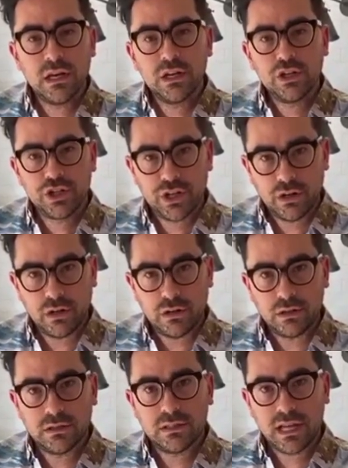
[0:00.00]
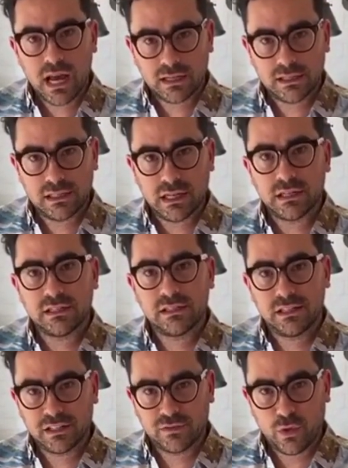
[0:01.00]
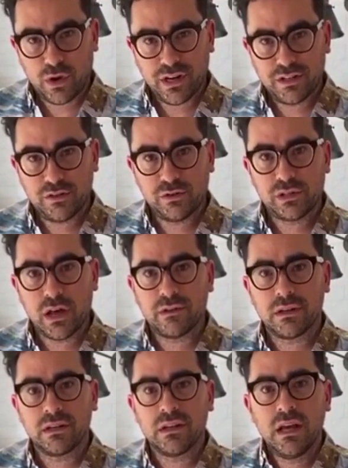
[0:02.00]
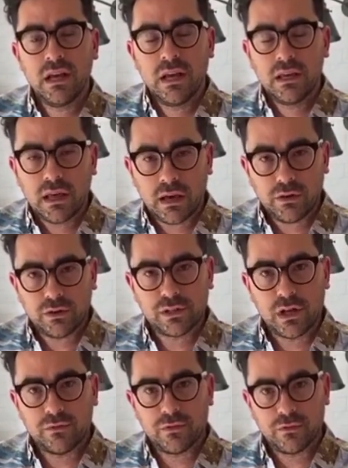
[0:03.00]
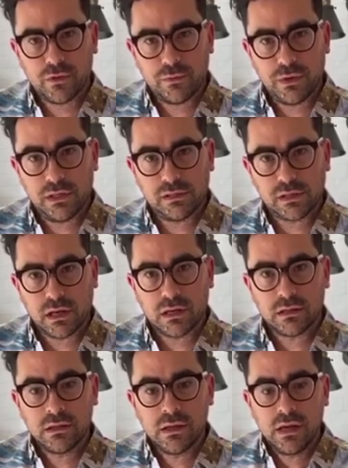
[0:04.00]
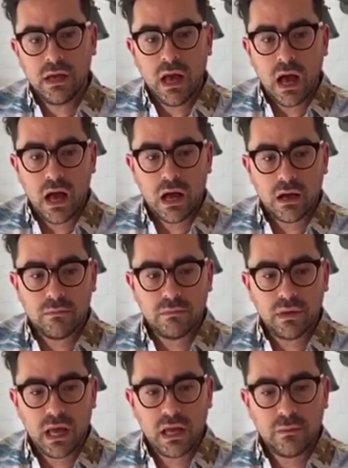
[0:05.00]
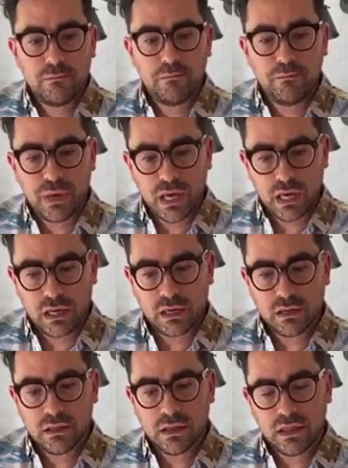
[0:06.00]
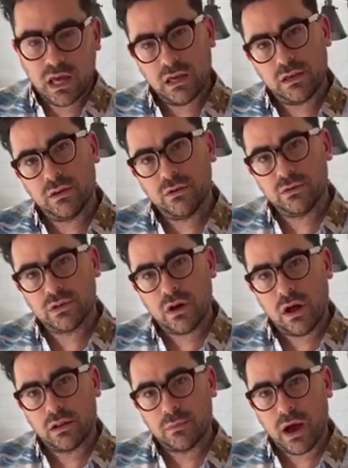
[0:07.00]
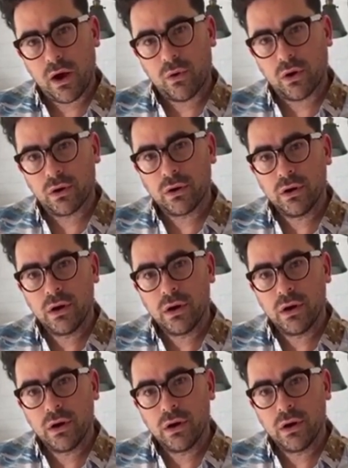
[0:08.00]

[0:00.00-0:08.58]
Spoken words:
CHILL, text it, 64827, get yourself a free pizza. And a big thank you to CAULIPOWER